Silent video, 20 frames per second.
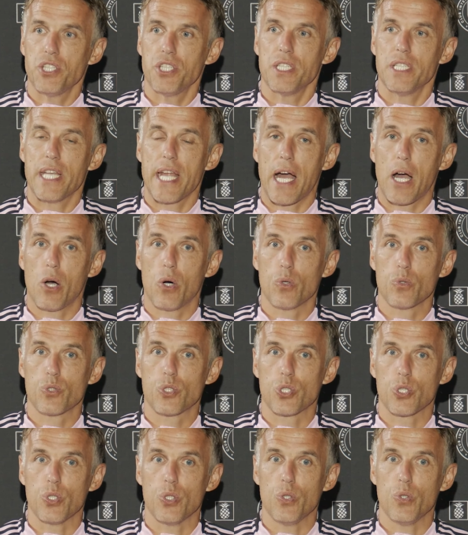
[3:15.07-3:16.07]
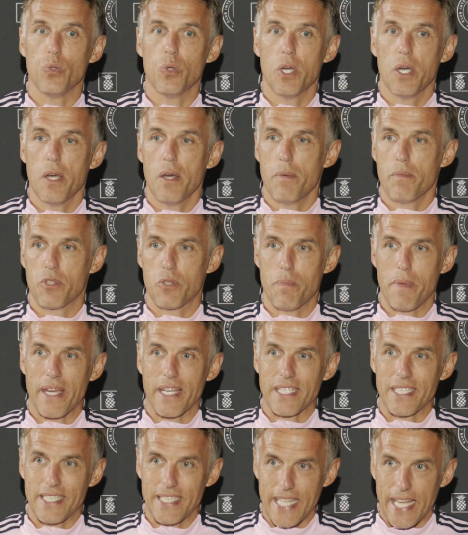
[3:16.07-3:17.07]
now to make
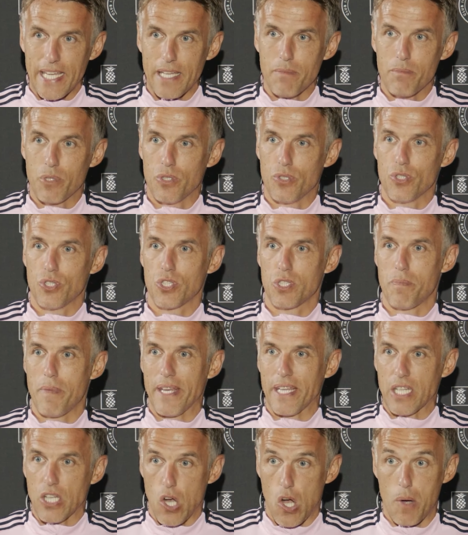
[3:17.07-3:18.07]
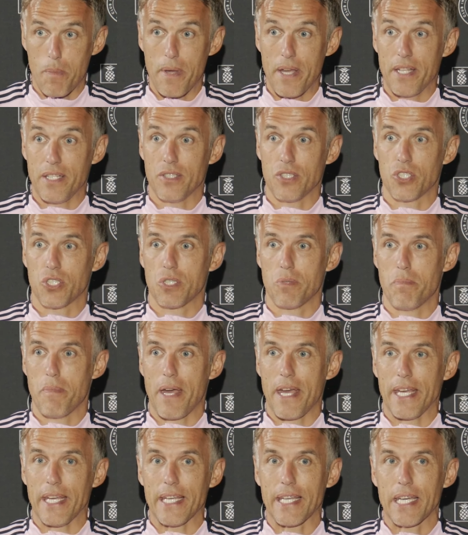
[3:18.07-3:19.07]
statements, to make comments, to
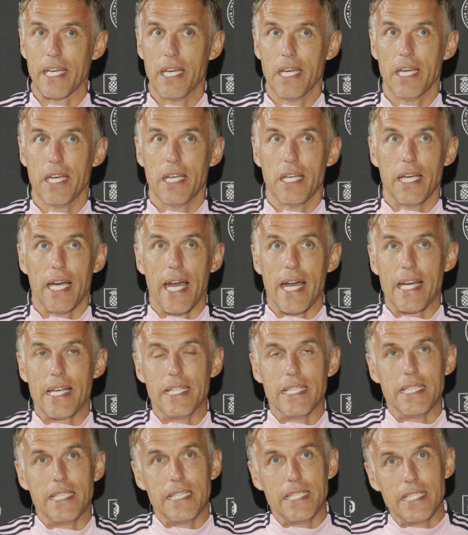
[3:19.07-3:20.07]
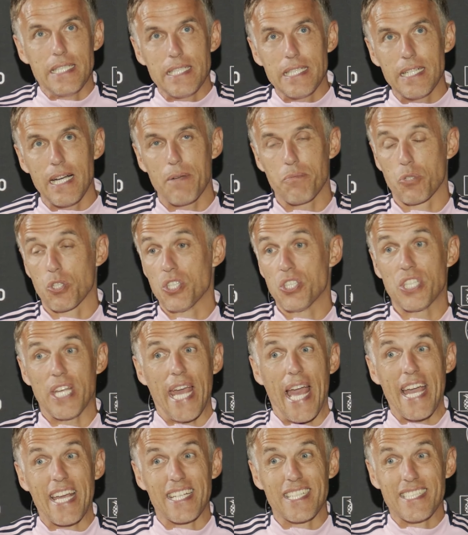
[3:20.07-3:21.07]
make I was going to say
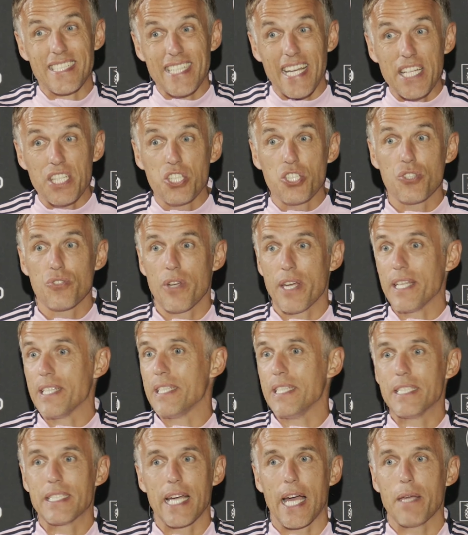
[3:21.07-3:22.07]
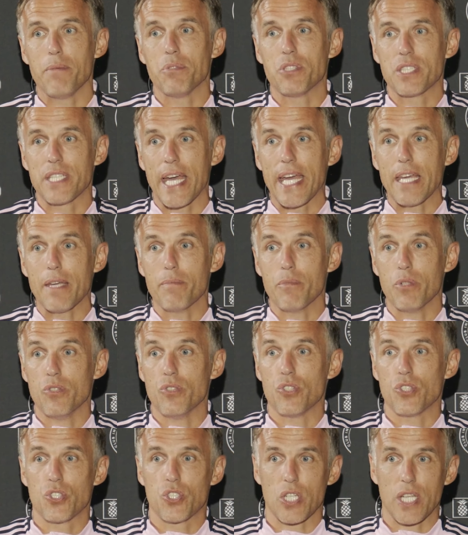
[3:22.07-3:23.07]
exaggerated type
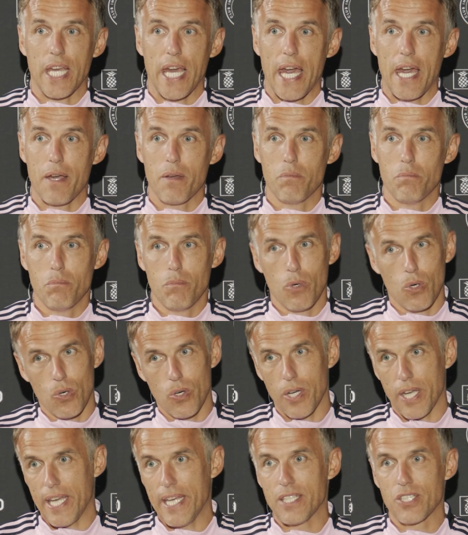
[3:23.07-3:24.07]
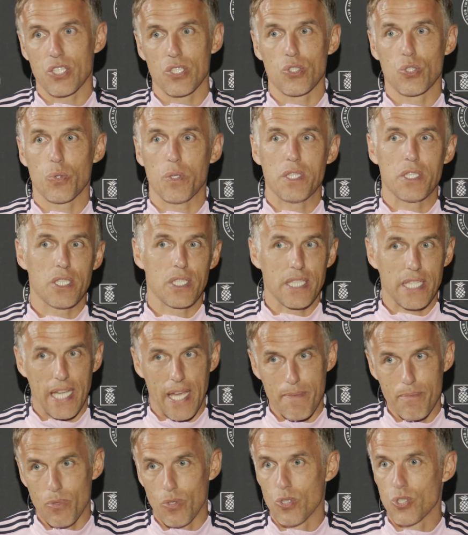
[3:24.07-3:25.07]
statements to get more hits on Twitter, to
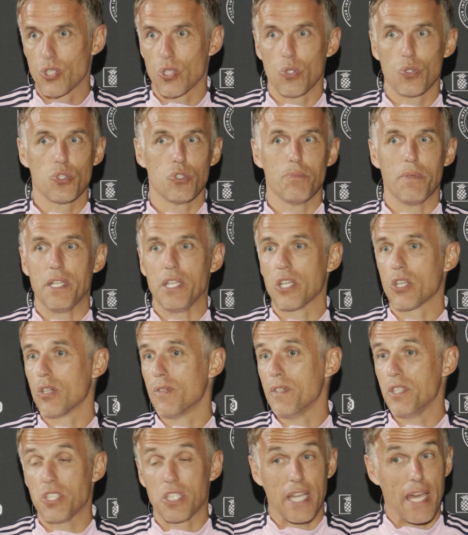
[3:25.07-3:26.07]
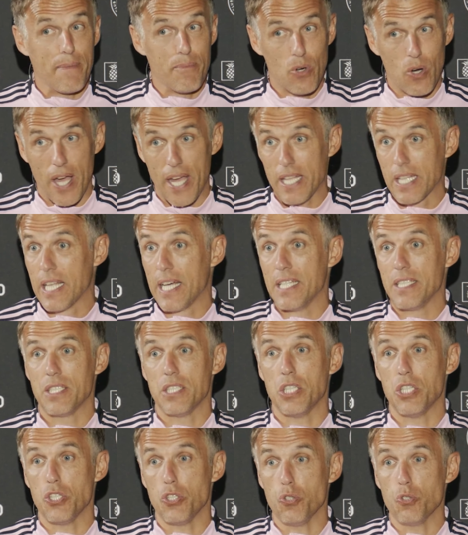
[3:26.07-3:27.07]
get more social media coverage, to get more headlines in
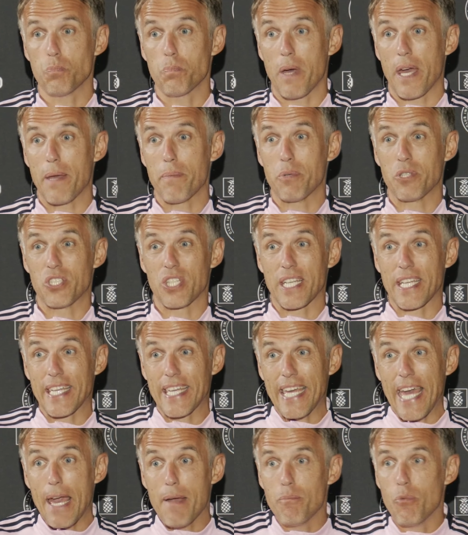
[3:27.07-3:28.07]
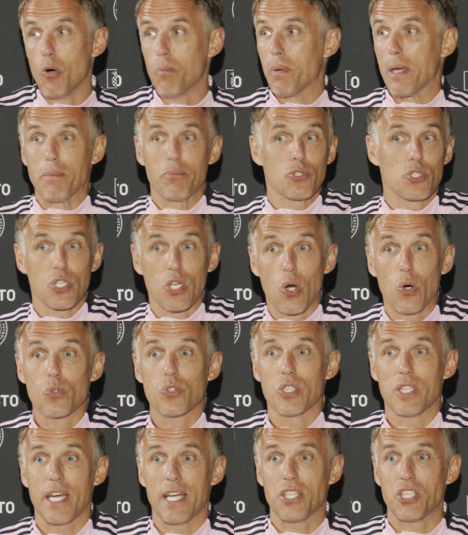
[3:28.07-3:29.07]
the newspaper, to get more people to go
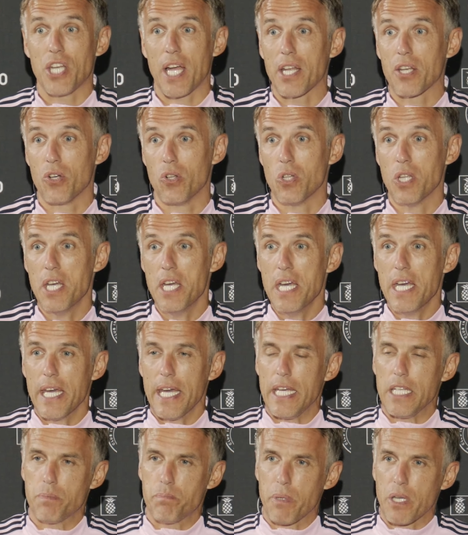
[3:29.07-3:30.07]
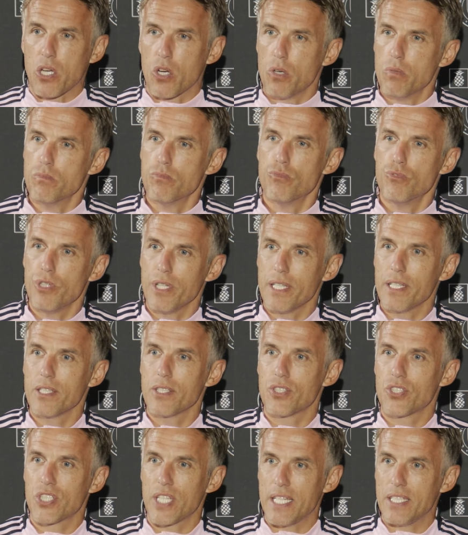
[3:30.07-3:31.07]
to their channel. It's become real
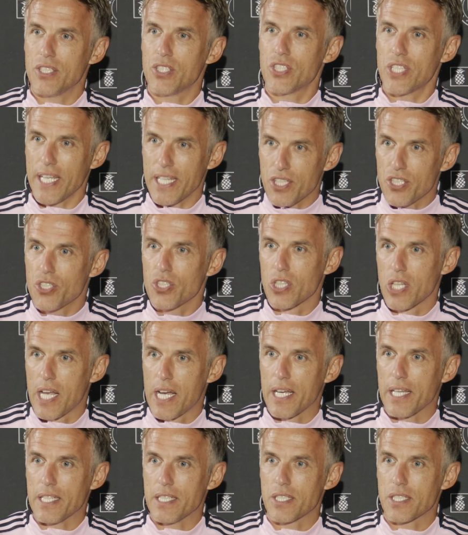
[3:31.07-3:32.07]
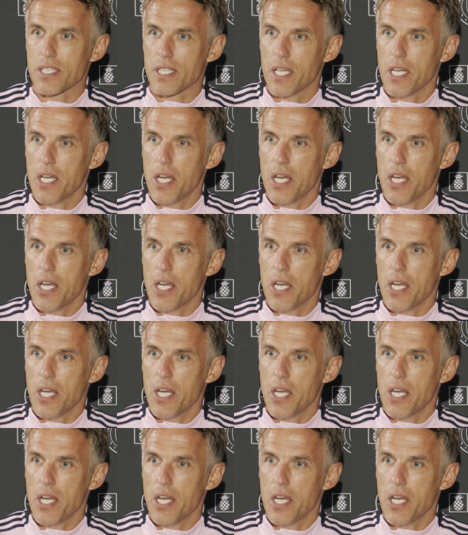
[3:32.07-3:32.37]
sensationalized.